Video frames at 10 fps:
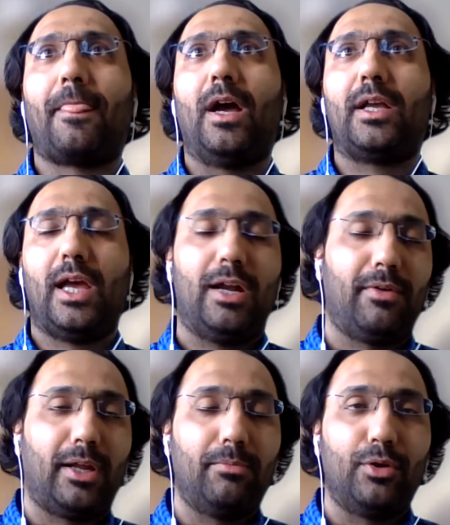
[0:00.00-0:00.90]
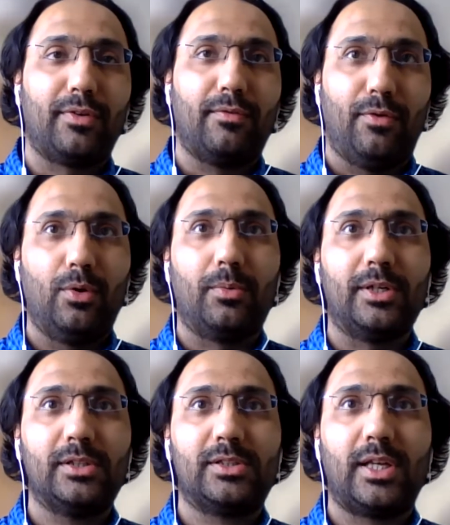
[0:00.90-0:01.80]
occurring moving
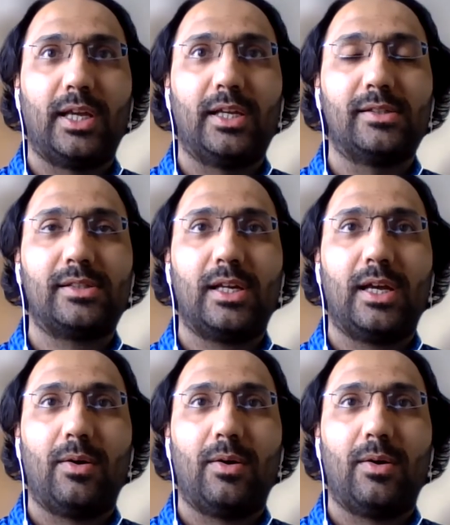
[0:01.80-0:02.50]
forward is,